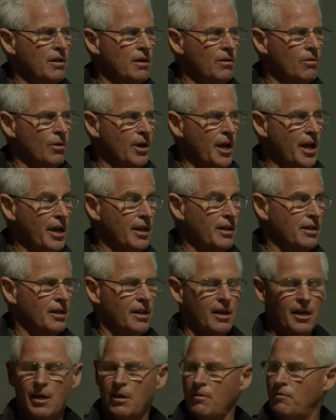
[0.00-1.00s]
or hadn't
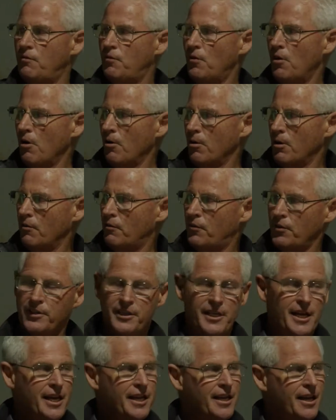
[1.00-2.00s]
had fire on it for
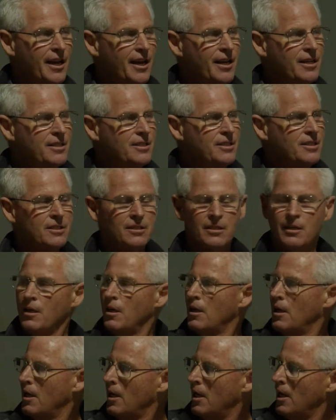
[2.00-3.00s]
decades.
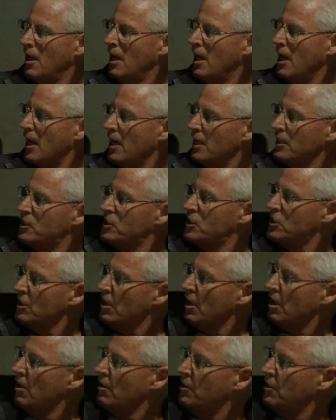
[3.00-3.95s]
And so